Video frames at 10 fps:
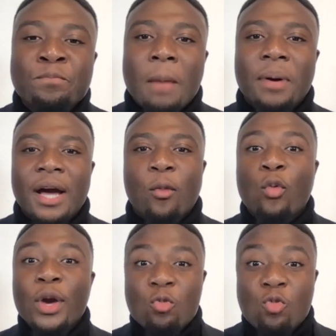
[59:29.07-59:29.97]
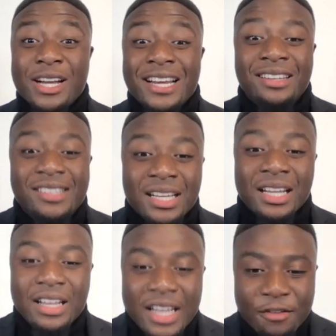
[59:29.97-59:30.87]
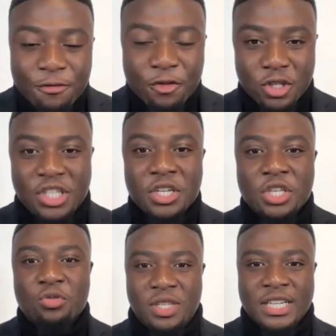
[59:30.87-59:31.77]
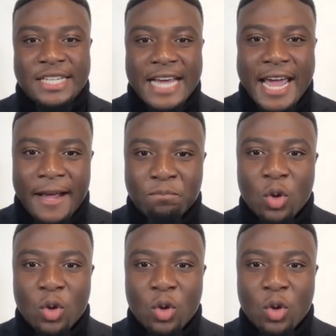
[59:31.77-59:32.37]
but we want to deliver to you today.